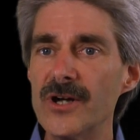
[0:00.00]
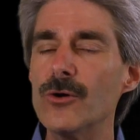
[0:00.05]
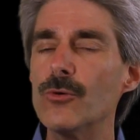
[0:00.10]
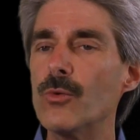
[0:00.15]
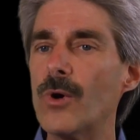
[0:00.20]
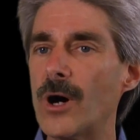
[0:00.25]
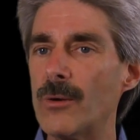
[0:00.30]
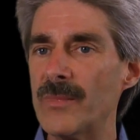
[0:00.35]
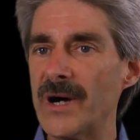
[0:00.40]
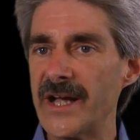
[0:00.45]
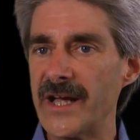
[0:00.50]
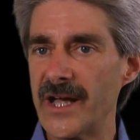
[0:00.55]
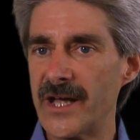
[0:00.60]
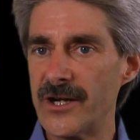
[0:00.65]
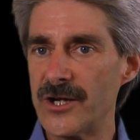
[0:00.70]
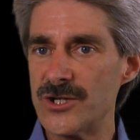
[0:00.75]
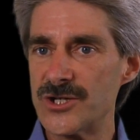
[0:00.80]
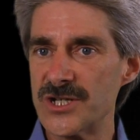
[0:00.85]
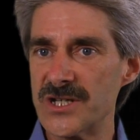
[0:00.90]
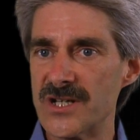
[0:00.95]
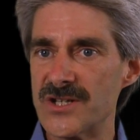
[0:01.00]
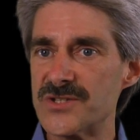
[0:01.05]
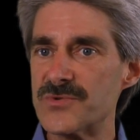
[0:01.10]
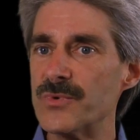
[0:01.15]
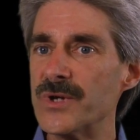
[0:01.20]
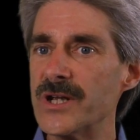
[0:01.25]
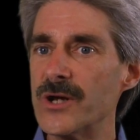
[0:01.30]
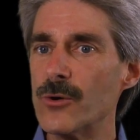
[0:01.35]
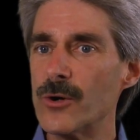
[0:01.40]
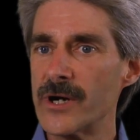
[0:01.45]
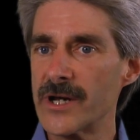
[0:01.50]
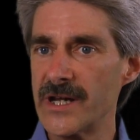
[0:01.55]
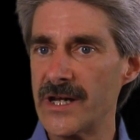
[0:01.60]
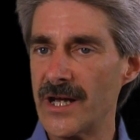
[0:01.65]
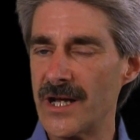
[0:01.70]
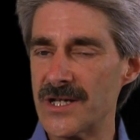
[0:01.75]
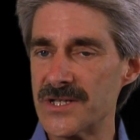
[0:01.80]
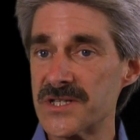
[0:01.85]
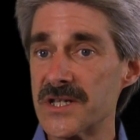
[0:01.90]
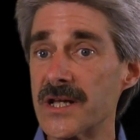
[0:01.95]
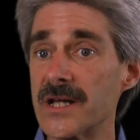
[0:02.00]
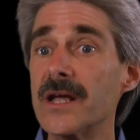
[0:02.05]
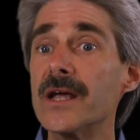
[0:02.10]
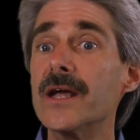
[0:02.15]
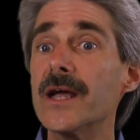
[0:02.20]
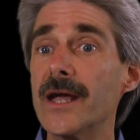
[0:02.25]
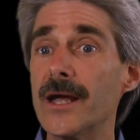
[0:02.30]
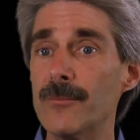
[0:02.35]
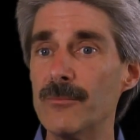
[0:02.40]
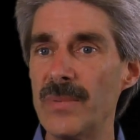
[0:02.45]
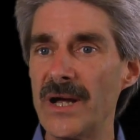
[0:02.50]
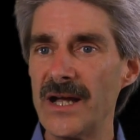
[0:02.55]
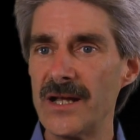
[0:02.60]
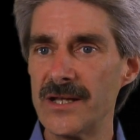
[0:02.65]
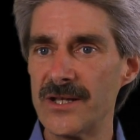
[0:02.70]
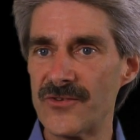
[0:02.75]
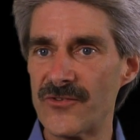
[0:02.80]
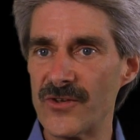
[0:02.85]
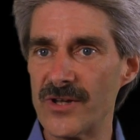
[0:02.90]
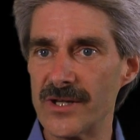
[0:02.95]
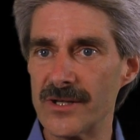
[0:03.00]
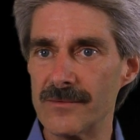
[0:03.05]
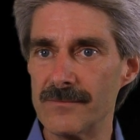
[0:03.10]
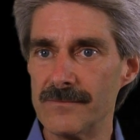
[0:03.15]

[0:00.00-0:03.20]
while my energy is reorganizing and balancing.